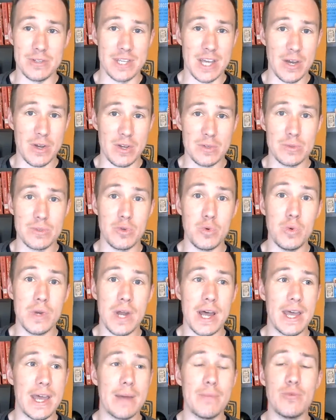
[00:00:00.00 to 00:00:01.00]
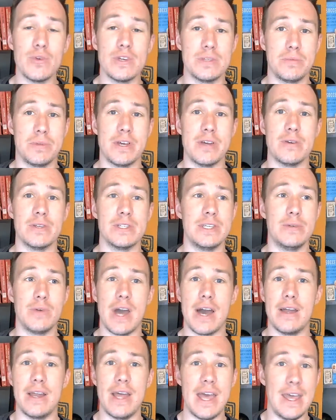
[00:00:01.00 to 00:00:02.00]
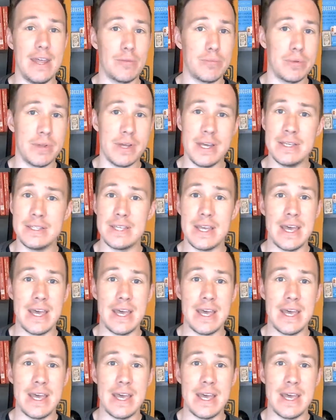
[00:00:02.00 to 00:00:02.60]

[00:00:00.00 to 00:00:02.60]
That was Unai Emery's players. He got 8th place,